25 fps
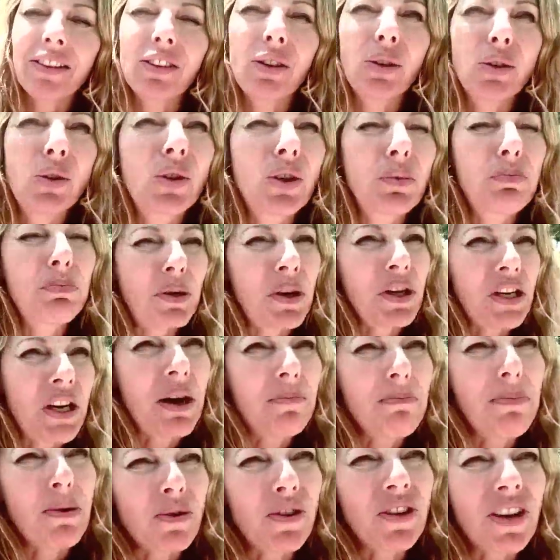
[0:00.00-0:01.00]
So you could put
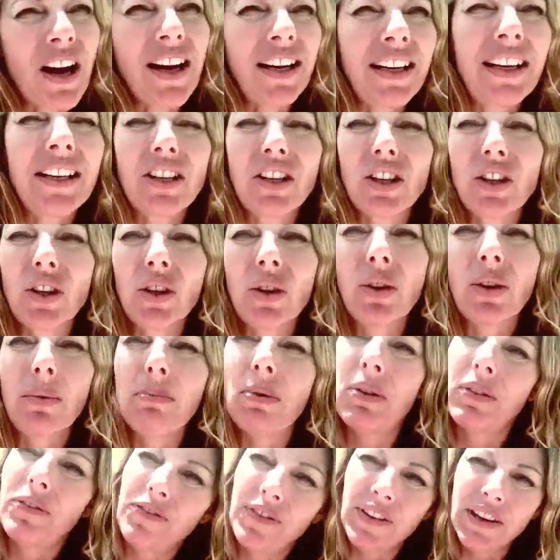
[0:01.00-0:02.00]
numbers on it, you can
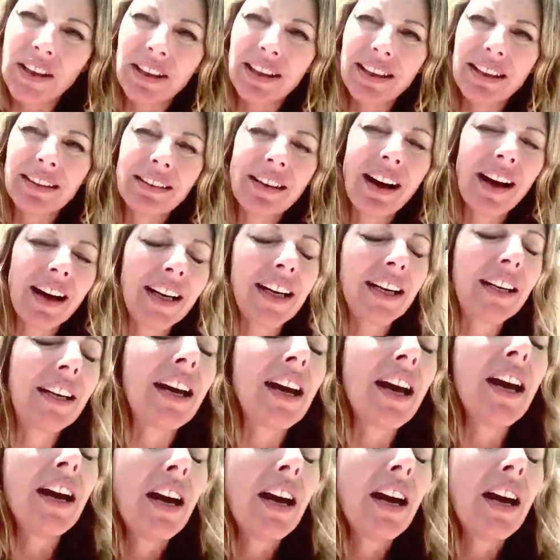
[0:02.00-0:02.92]
put feelings on it.